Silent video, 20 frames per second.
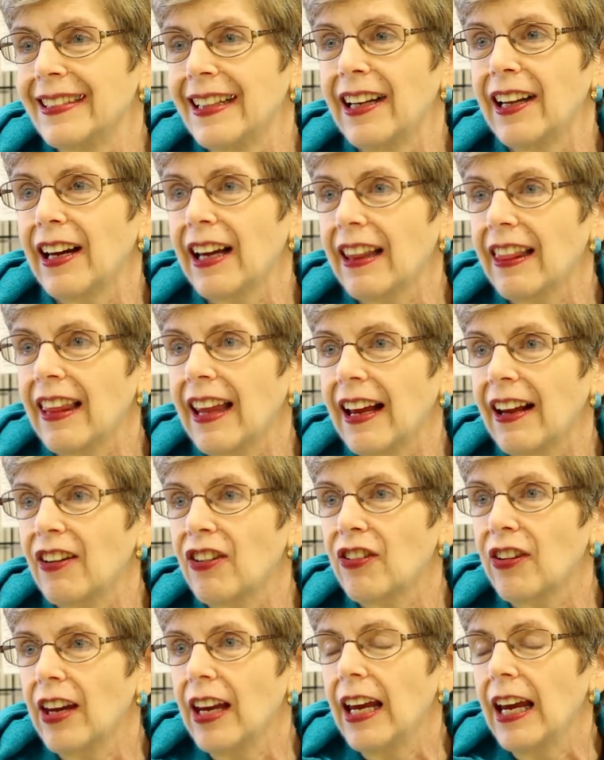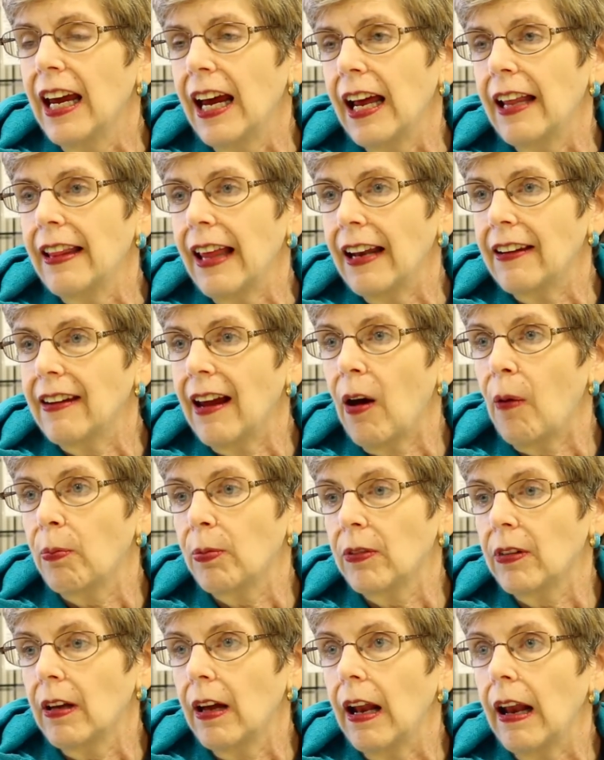look at things, and that's
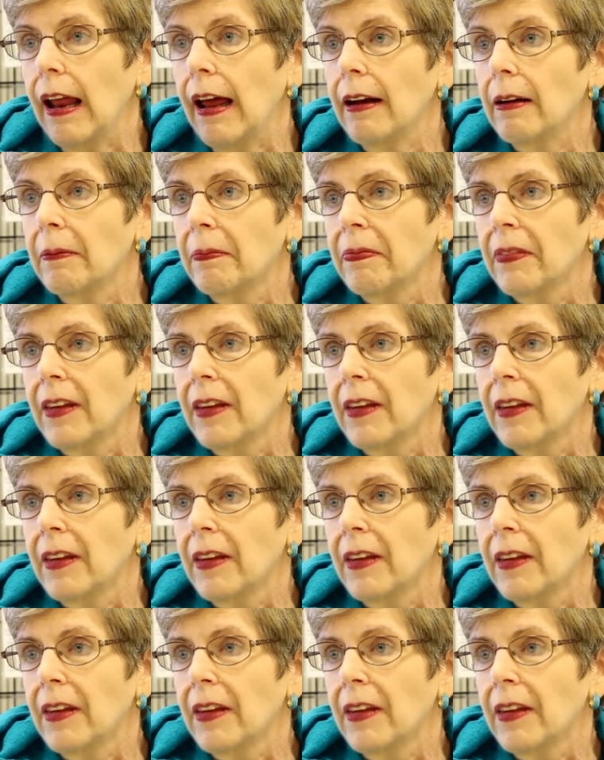helped a lot.